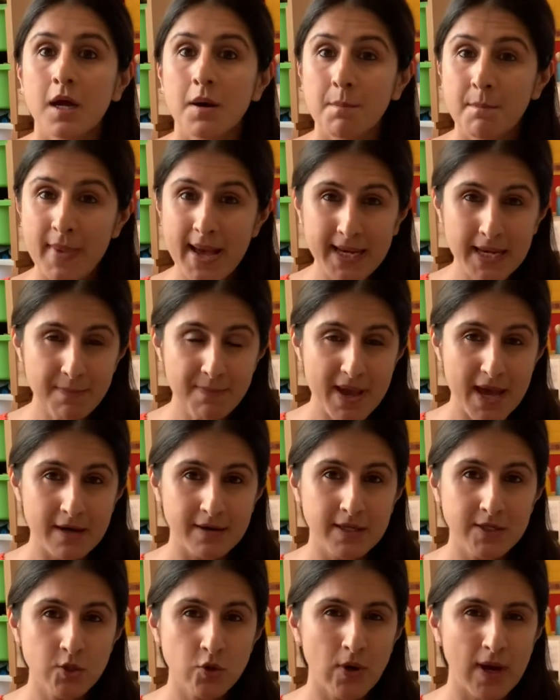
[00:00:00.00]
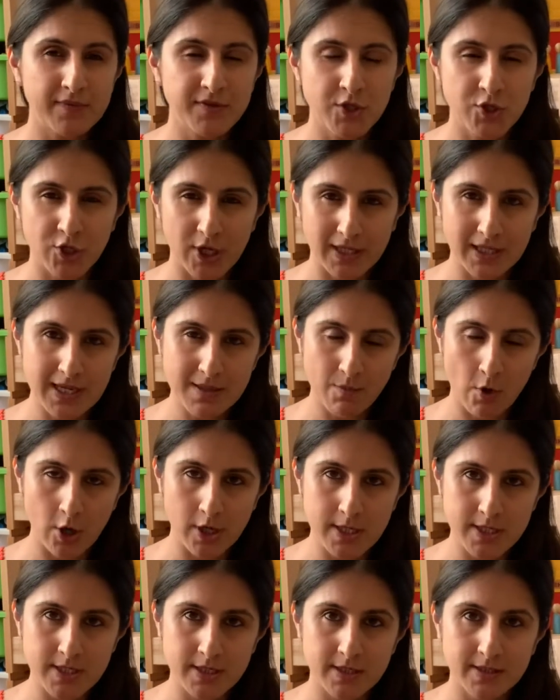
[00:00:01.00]
Many parents who have strictly
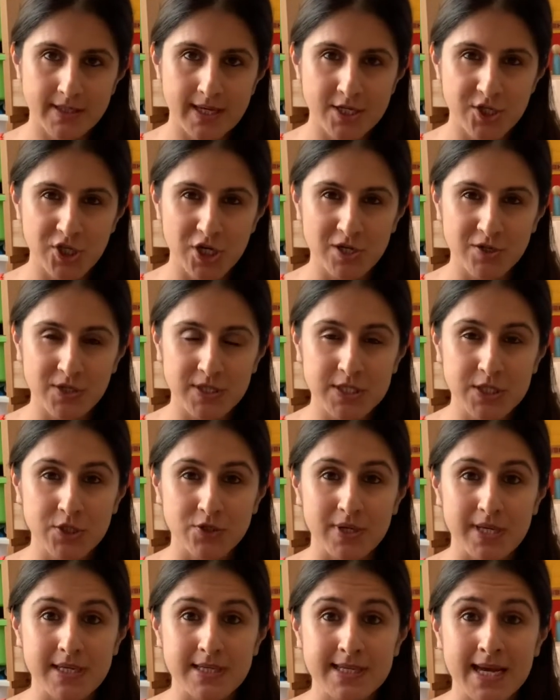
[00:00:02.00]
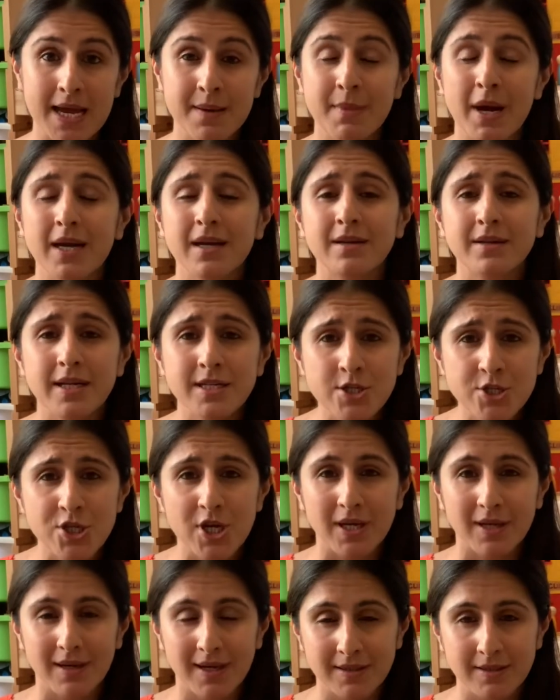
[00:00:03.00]
monitored their children's screen time are
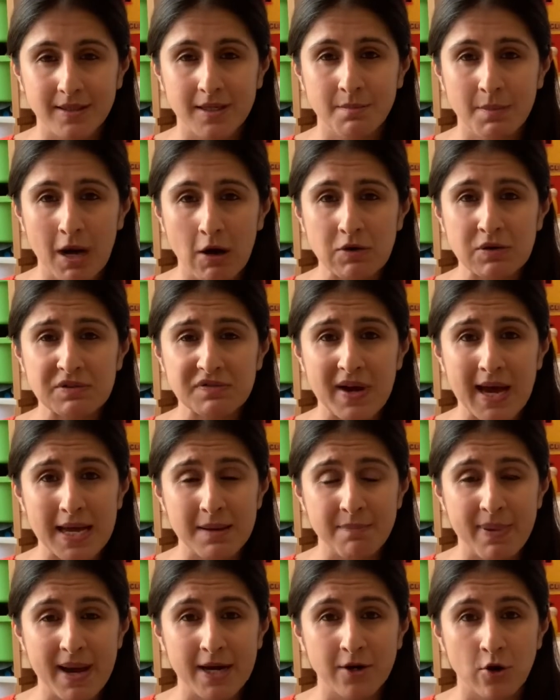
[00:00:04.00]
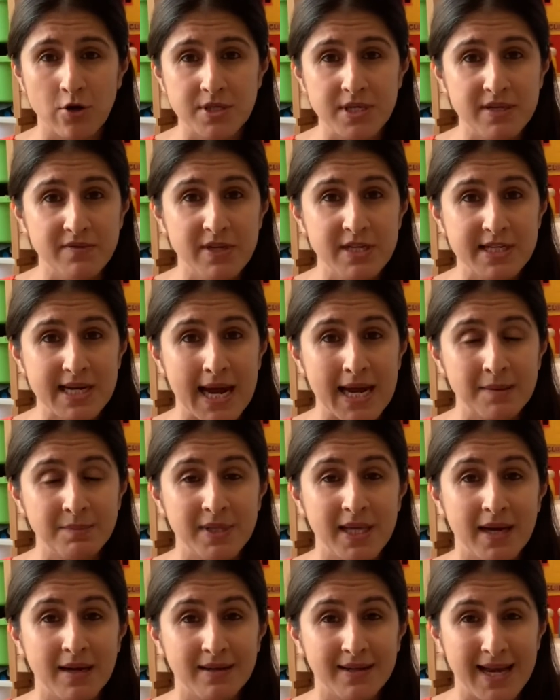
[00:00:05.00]
cringing at the amount of iPad or TV time
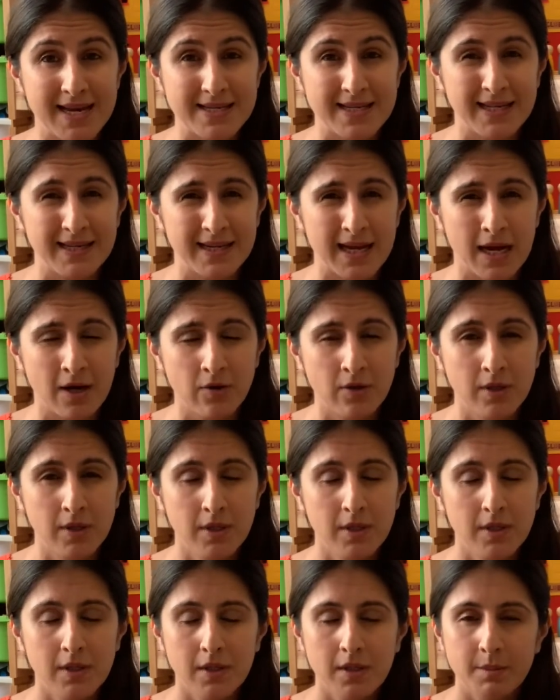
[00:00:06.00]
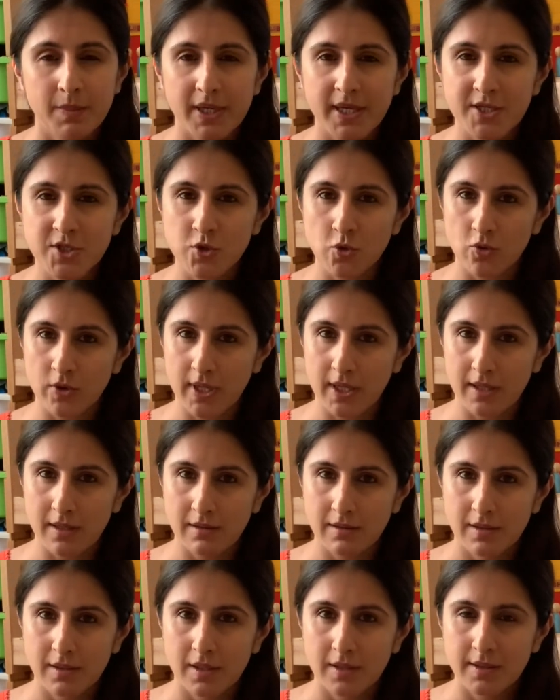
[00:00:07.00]
they are getting now, but it's okay.
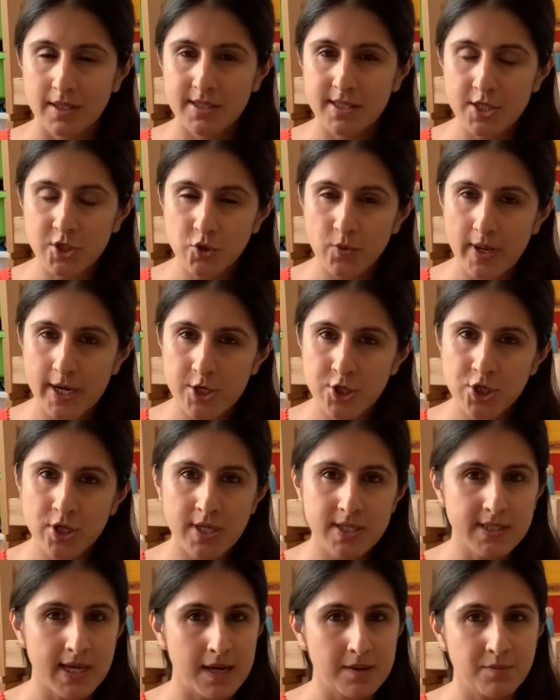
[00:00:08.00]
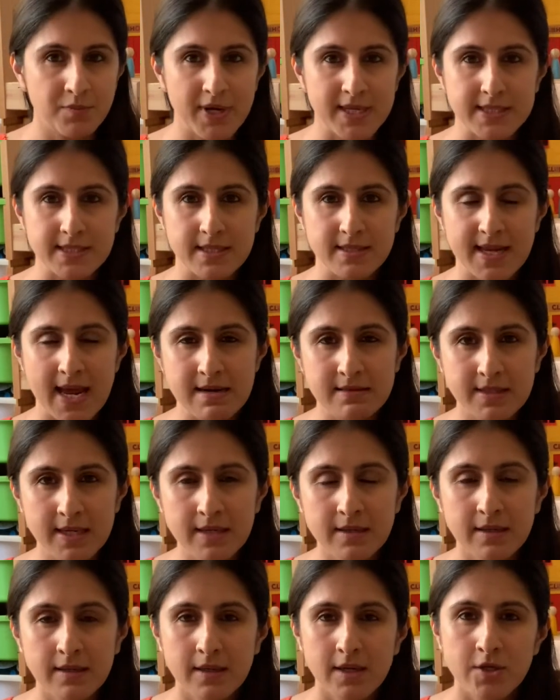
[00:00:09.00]
The situation is
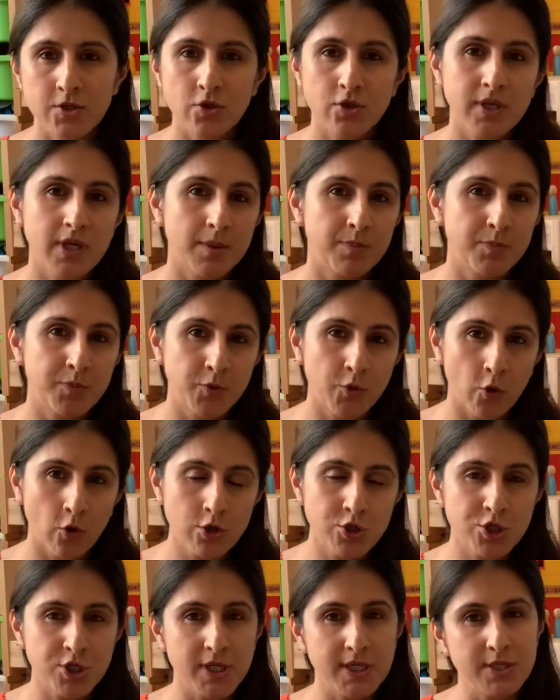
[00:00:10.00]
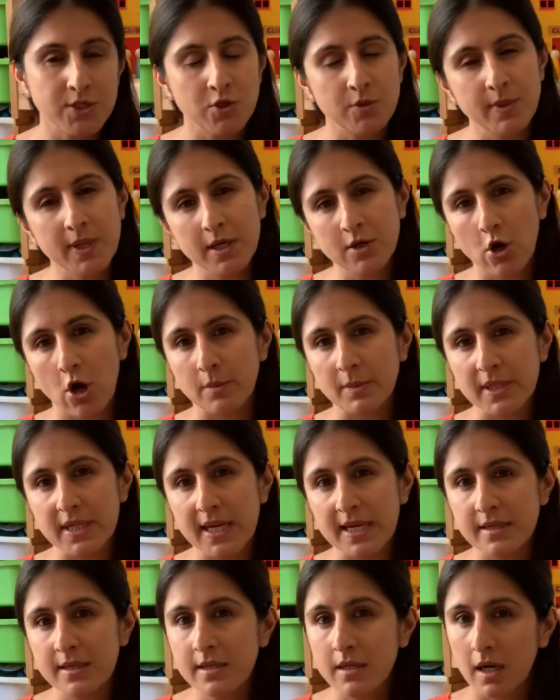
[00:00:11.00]
unprecedented, so the approach needs to be
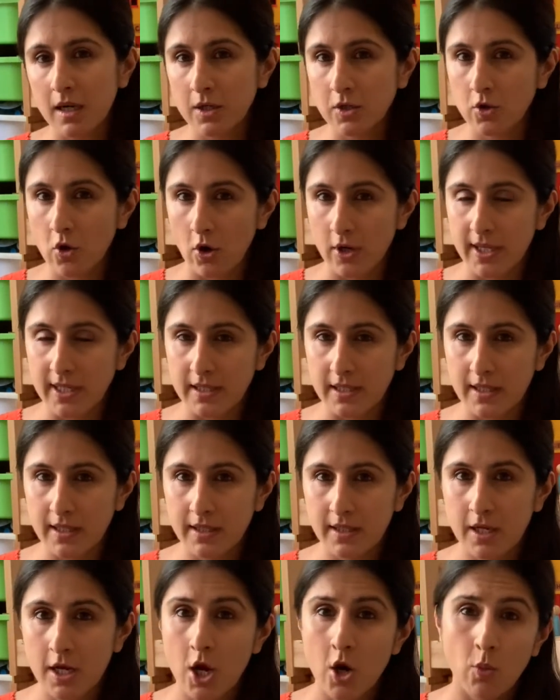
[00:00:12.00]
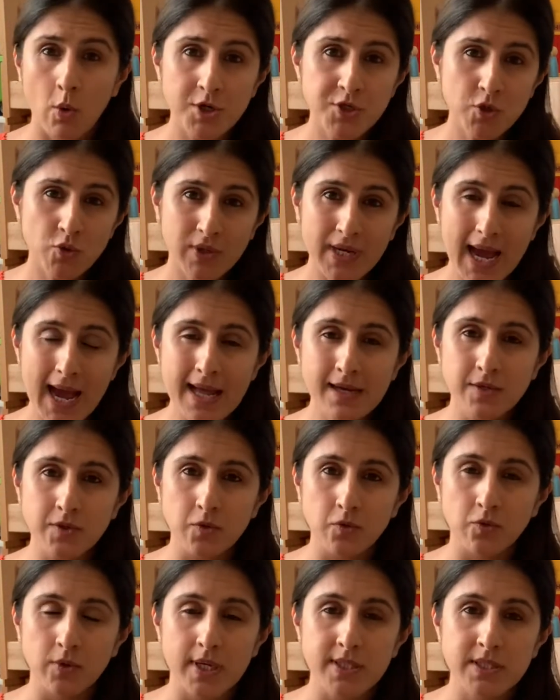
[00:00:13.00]
accommodated accordingly. What you can
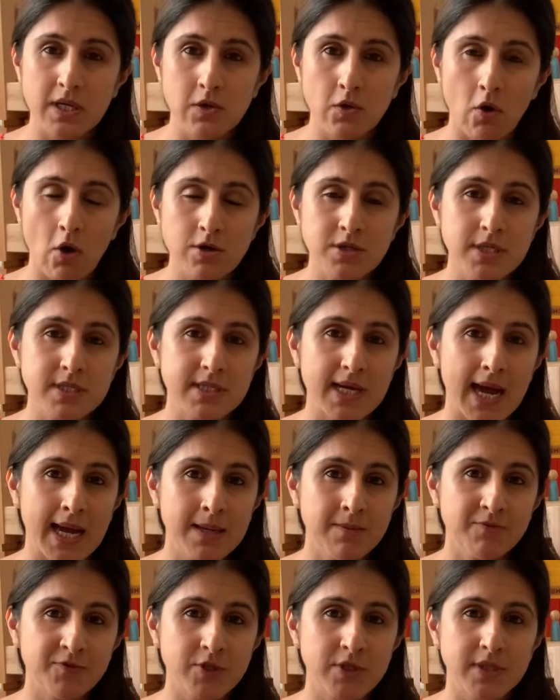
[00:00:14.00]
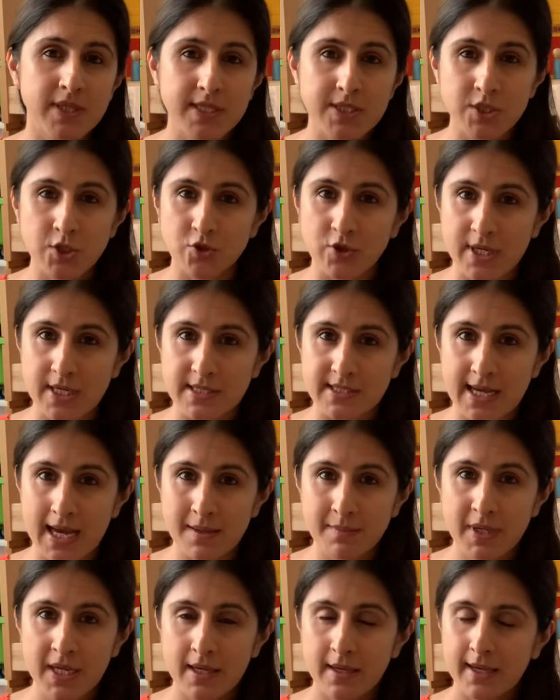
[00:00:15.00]
do is allot a time for this screen
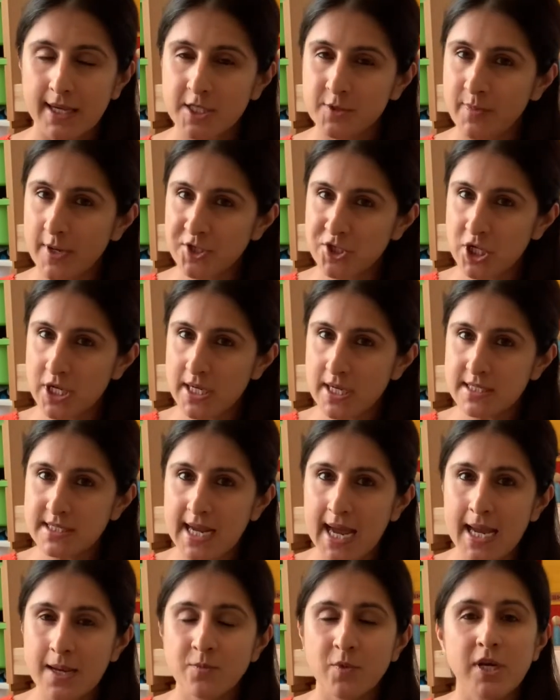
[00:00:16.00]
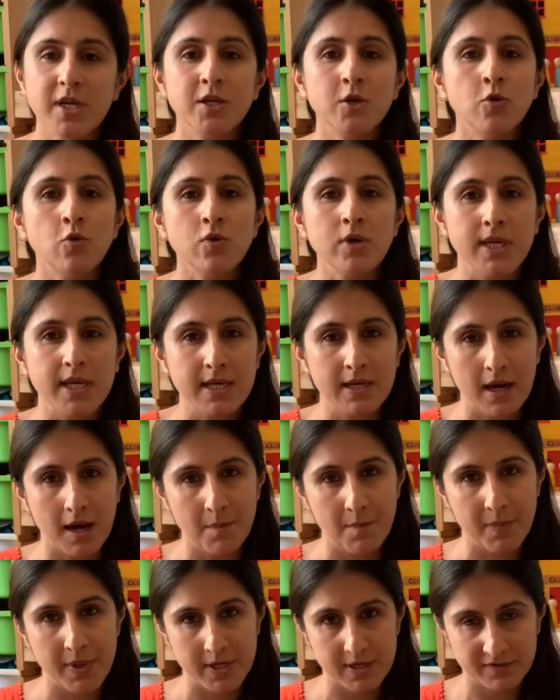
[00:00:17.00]
time, especially a time when you need a
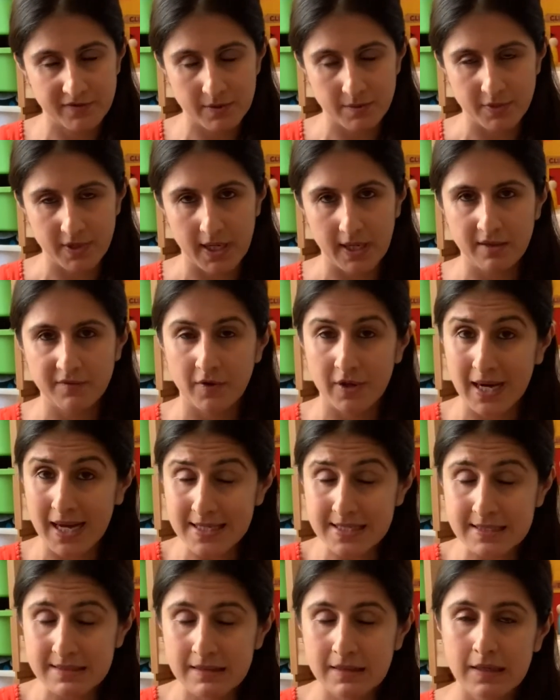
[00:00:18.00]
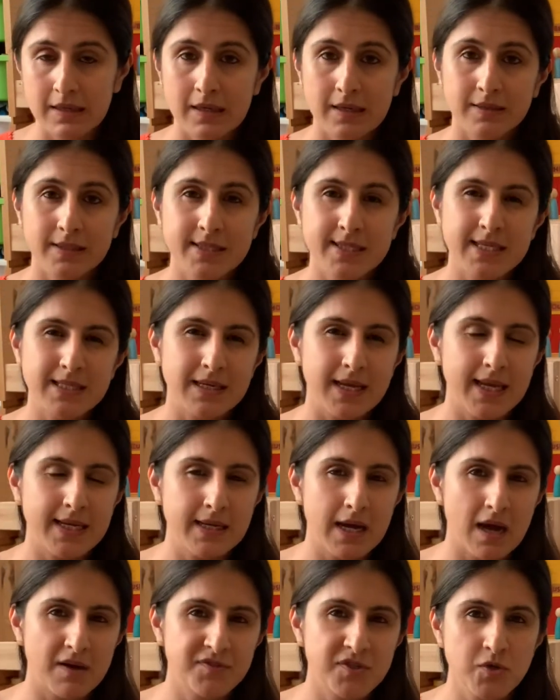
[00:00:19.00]
bit of a break. For us, This is late
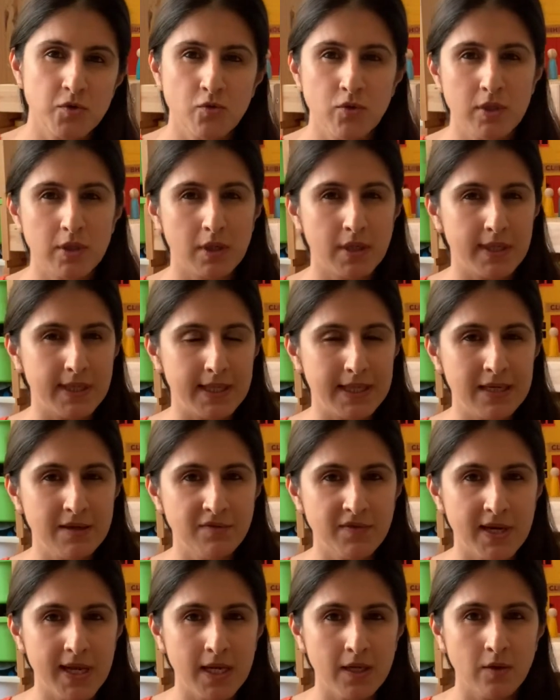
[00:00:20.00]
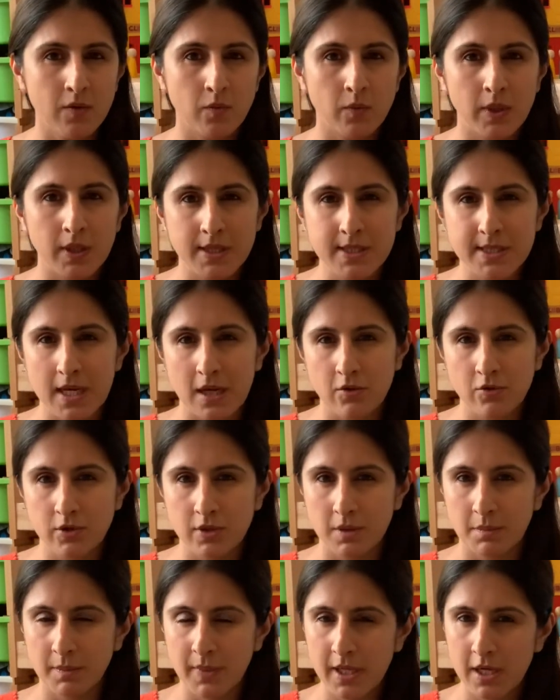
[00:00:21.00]
afternoon, early evening, works out to
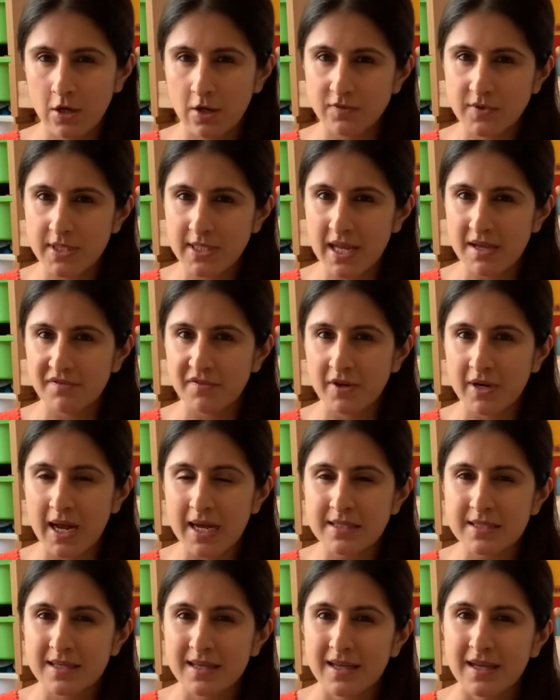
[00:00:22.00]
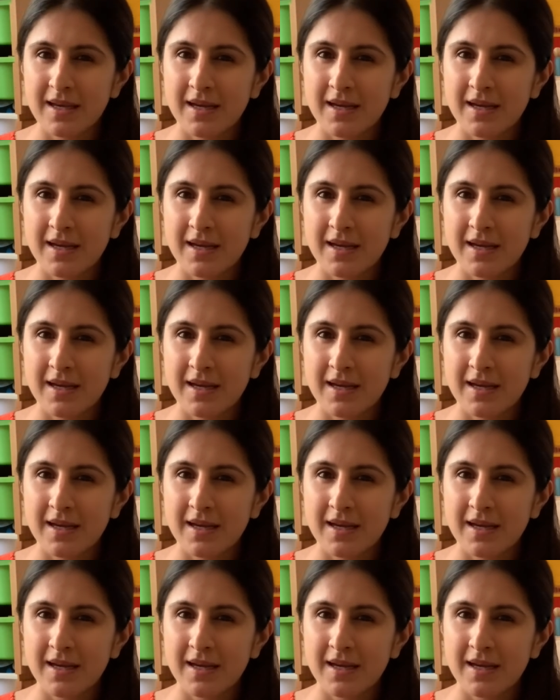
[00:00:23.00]
the middle of the day for us.